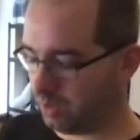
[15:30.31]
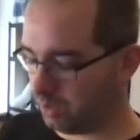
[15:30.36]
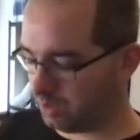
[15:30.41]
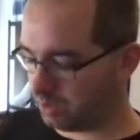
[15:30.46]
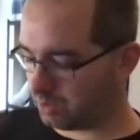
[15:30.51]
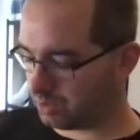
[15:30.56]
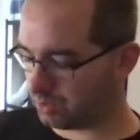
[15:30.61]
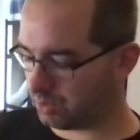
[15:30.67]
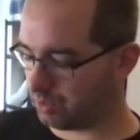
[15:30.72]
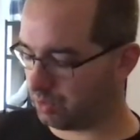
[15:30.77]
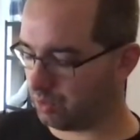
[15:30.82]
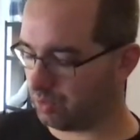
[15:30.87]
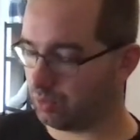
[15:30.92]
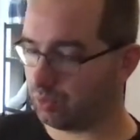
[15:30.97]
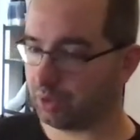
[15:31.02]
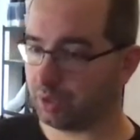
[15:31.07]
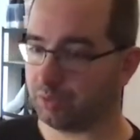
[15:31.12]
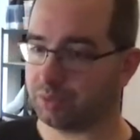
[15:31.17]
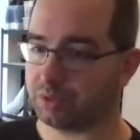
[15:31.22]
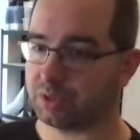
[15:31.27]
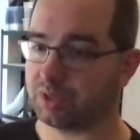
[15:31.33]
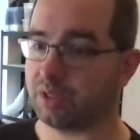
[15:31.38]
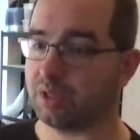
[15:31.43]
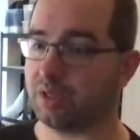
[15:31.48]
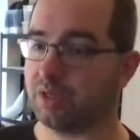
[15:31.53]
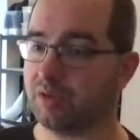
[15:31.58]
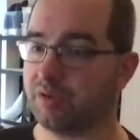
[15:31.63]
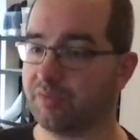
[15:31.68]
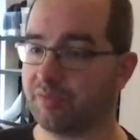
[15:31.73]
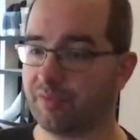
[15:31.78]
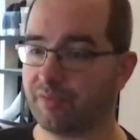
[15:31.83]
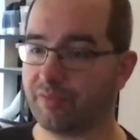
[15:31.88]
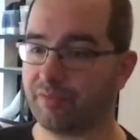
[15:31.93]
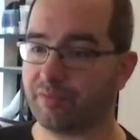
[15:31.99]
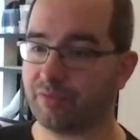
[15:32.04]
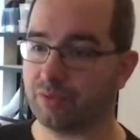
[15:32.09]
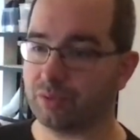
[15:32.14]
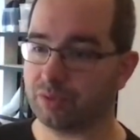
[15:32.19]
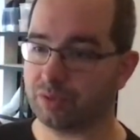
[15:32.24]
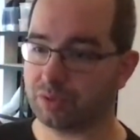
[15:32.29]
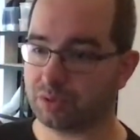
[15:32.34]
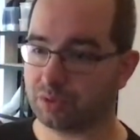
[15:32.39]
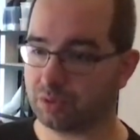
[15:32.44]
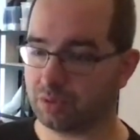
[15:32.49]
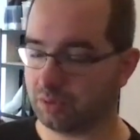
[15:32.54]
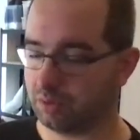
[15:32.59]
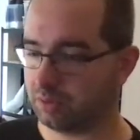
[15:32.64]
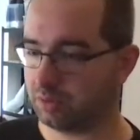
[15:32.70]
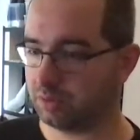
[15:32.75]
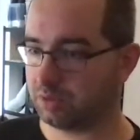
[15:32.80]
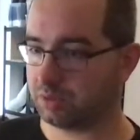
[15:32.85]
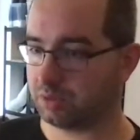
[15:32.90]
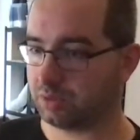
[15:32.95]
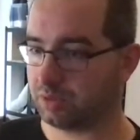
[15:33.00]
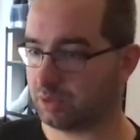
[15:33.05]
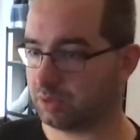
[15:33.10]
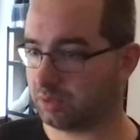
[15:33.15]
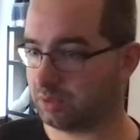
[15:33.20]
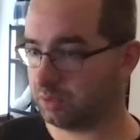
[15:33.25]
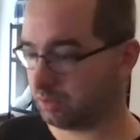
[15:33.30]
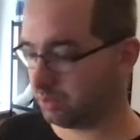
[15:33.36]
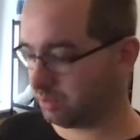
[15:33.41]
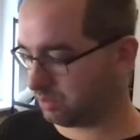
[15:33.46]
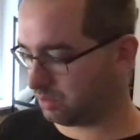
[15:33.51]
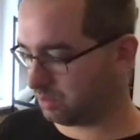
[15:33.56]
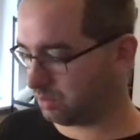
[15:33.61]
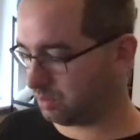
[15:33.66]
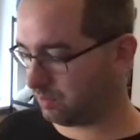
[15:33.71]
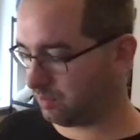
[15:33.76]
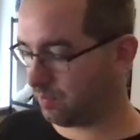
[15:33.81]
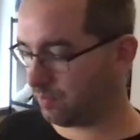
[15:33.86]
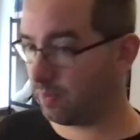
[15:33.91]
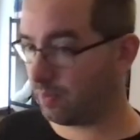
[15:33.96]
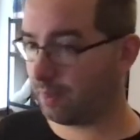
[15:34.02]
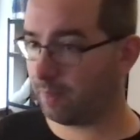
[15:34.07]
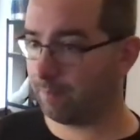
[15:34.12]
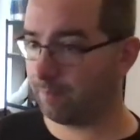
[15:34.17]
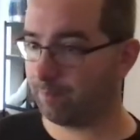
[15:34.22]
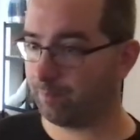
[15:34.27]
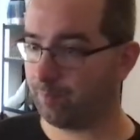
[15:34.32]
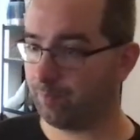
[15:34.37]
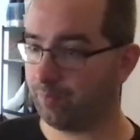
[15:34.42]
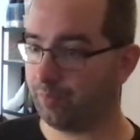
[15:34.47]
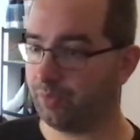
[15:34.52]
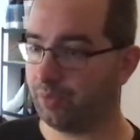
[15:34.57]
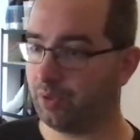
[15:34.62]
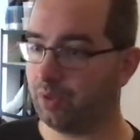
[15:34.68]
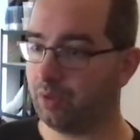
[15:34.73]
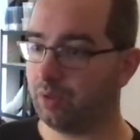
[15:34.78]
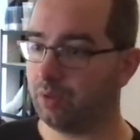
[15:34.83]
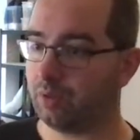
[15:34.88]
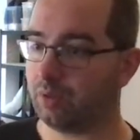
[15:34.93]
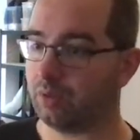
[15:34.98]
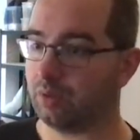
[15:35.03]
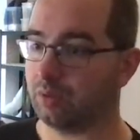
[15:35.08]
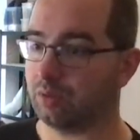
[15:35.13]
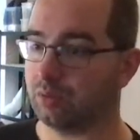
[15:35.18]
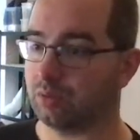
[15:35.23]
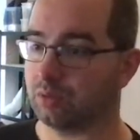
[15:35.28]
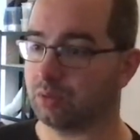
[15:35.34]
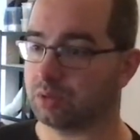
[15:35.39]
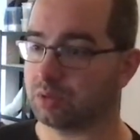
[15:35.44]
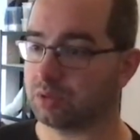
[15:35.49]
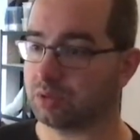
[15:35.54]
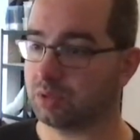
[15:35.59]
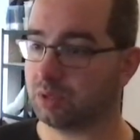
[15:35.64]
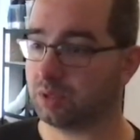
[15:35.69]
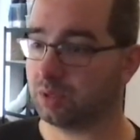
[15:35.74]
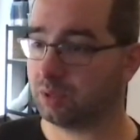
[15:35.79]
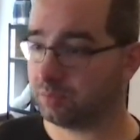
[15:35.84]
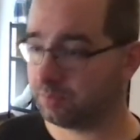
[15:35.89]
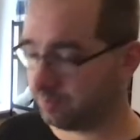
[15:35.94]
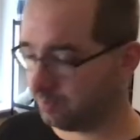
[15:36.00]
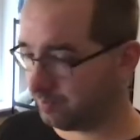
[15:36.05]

So here we say if first status equals done,